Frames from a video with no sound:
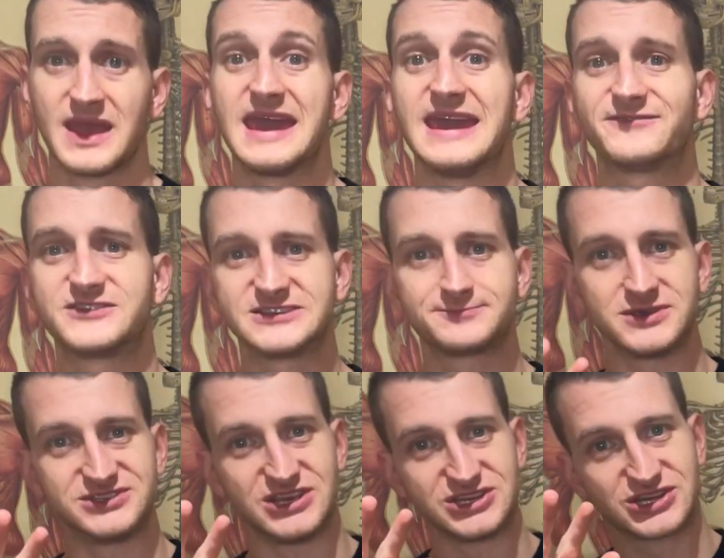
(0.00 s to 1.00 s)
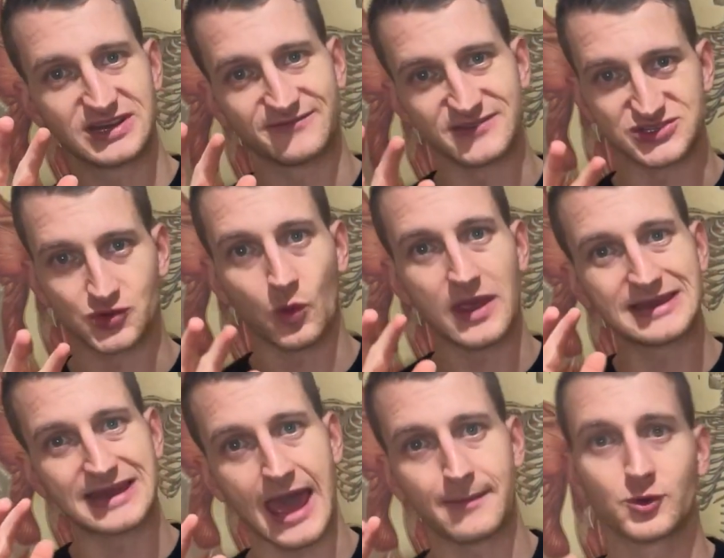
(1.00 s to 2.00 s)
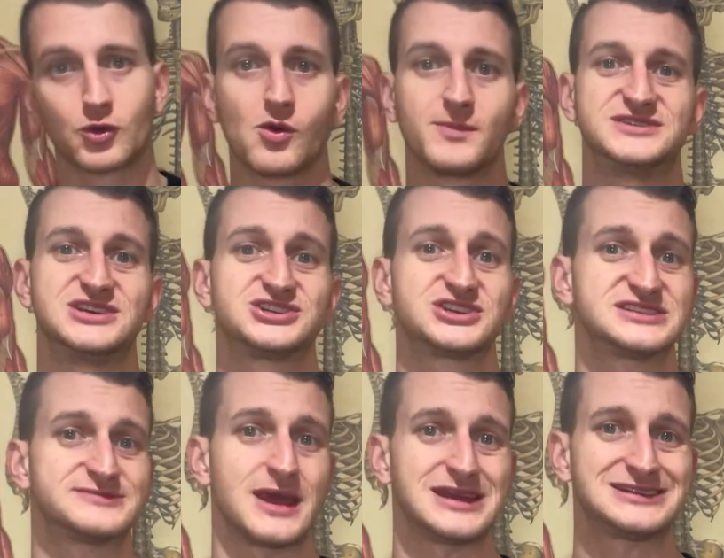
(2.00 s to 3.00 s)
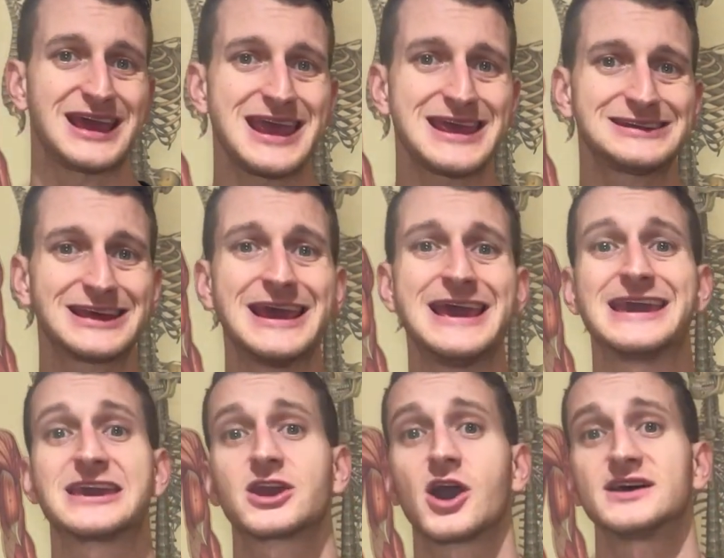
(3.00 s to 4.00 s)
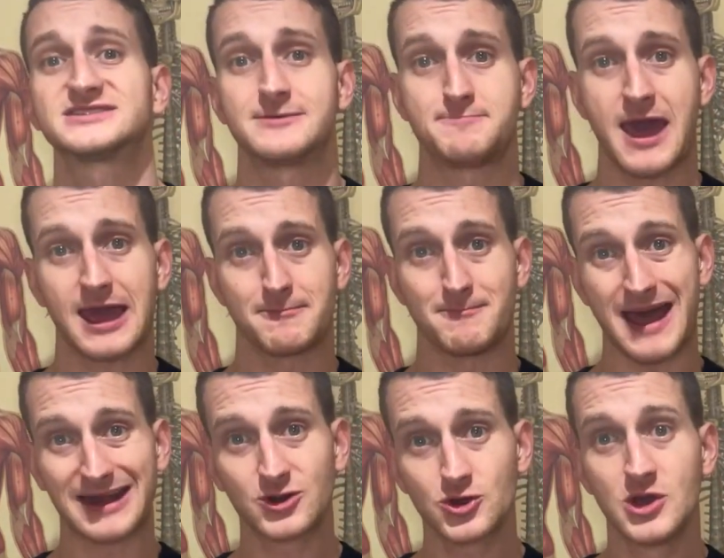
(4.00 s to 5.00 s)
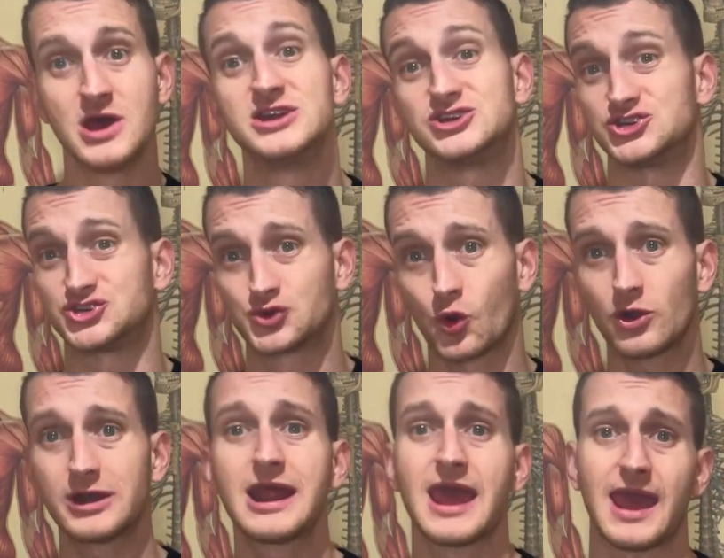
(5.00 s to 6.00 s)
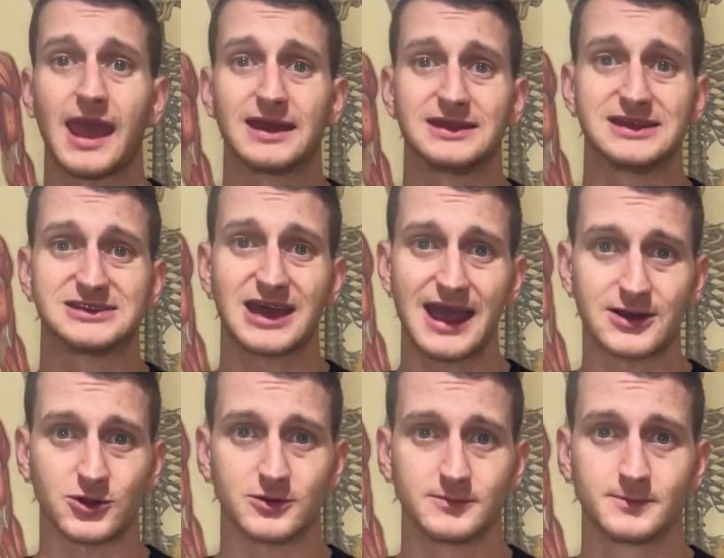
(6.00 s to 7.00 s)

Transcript: If this winged abnormal position is maintained, it can cause the pec minor to shorten and get tighter.